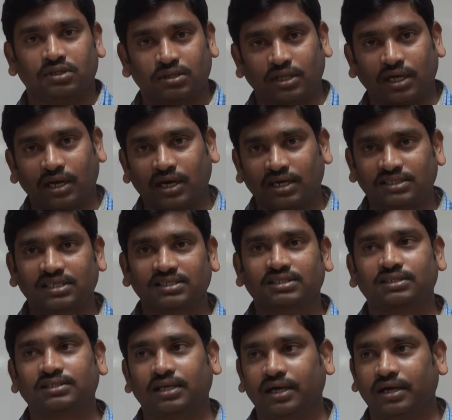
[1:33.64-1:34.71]
The largest
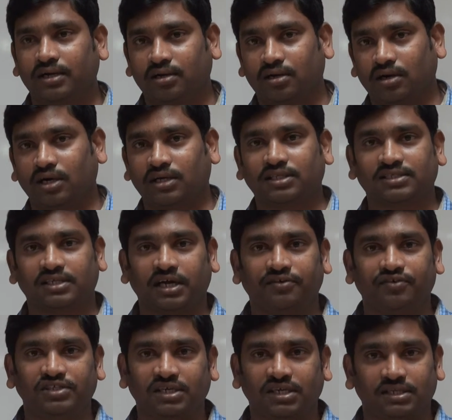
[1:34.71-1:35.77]
side, or the side
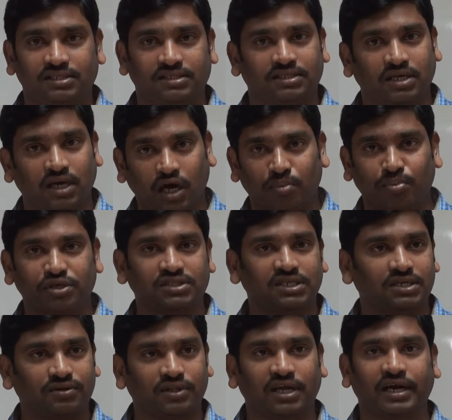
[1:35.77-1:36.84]
which is
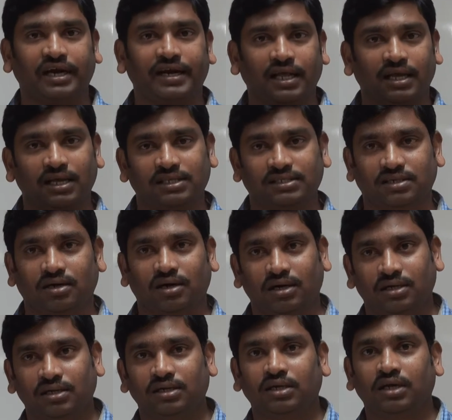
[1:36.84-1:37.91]
opposite to the right angle, is
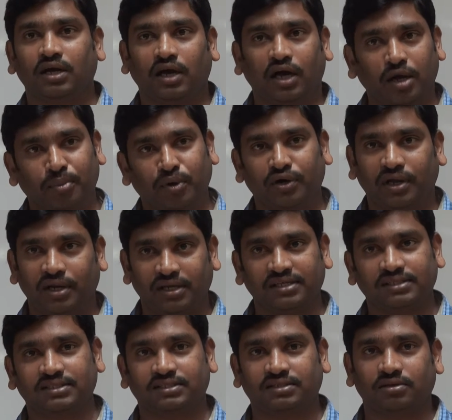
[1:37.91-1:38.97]
called
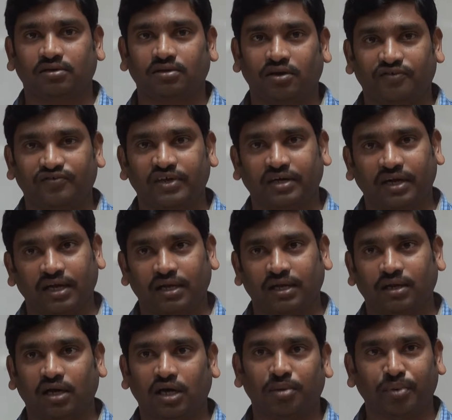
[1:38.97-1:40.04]
hypotenuse of the
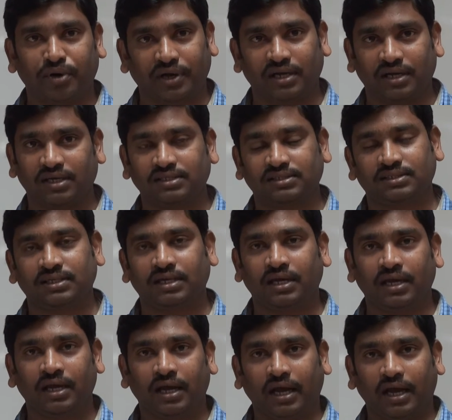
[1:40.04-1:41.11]
triangle, hypotenuse.
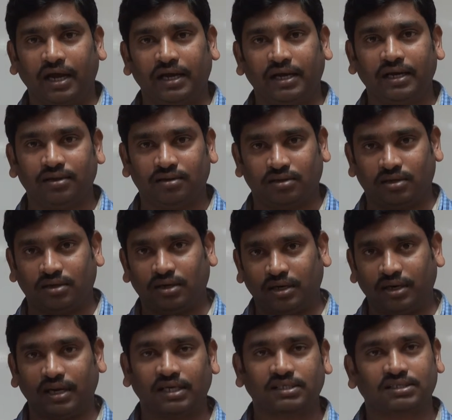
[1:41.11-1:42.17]
And
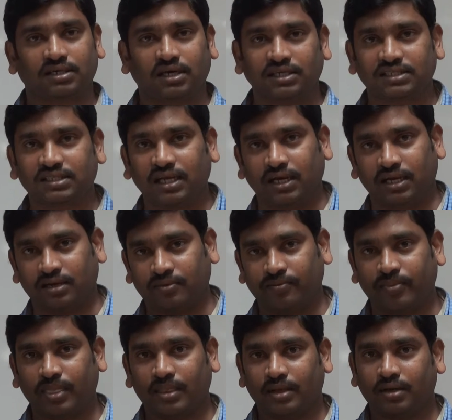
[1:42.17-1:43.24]
next consider
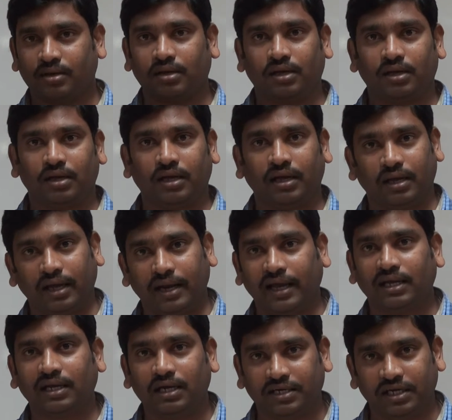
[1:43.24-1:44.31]
an
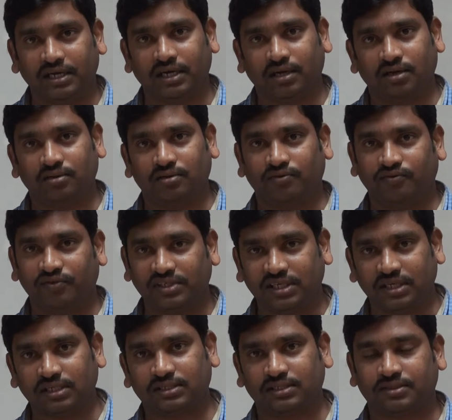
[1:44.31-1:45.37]
angle theta, which
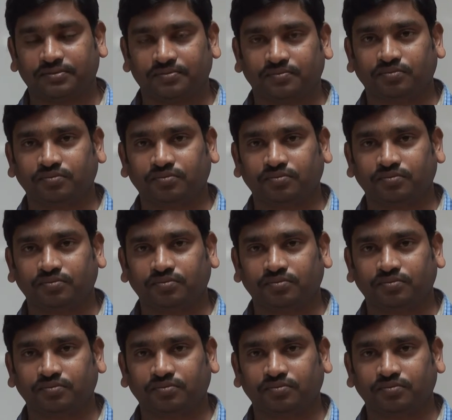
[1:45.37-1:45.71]
is,